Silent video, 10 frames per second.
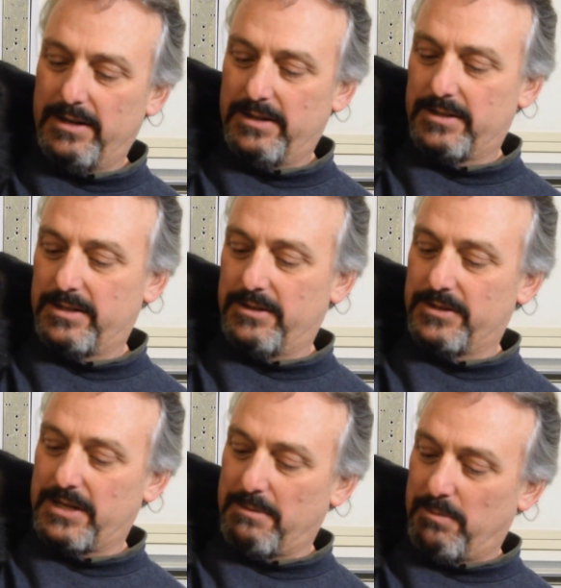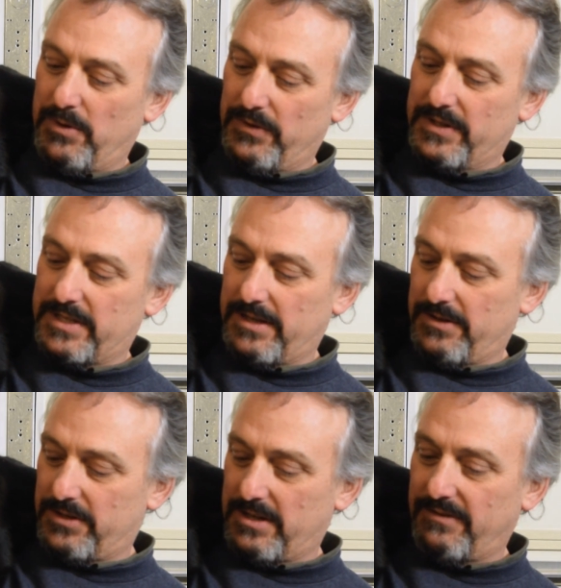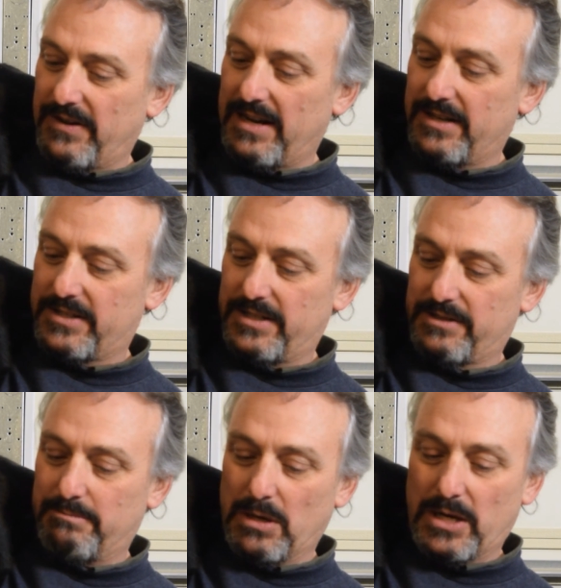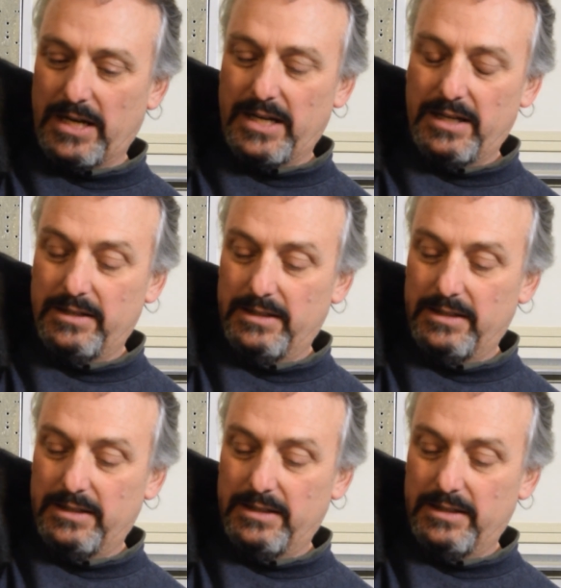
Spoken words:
So as I pulled this other stuff out, it says Mirka.